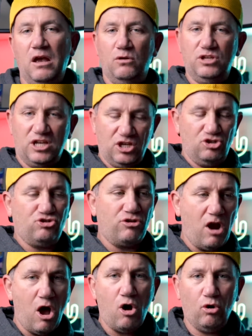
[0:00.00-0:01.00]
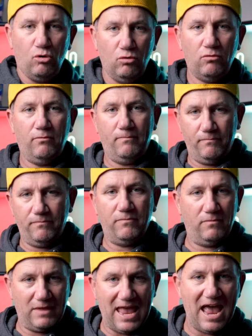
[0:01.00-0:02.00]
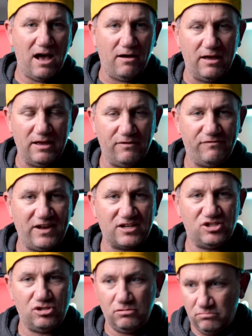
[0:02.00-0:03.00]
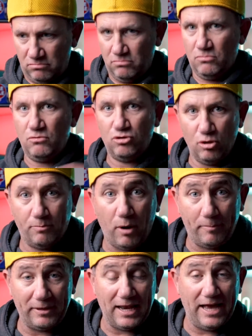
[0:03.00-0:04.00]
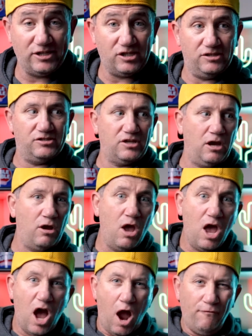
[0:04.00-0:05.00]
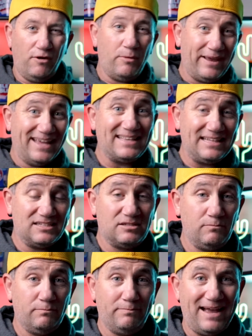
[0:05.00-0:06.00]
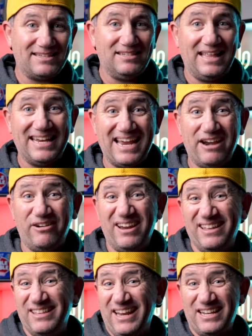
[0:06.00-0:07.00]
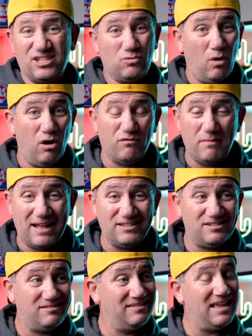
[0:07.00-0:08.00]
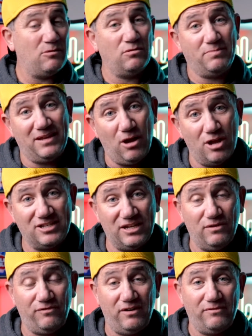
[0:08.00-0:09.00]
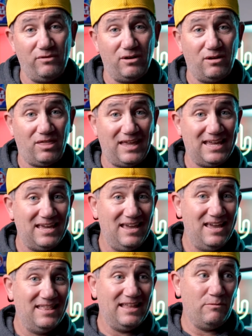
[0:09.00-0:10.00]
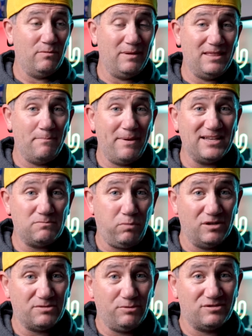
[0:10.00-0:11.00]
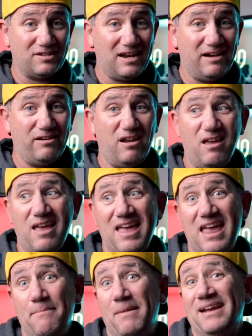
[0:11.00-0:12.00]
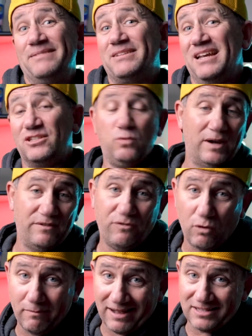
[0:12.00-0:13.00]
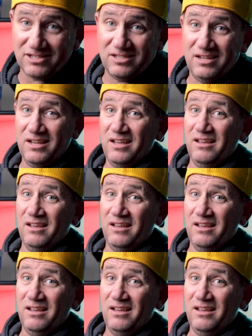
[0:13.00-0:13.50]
You control how it affects your population. So hopefully we get back to that area in the next 12 months. That would be ideal for everyone, I think. That would be the best possible scenario. It may take 24 months,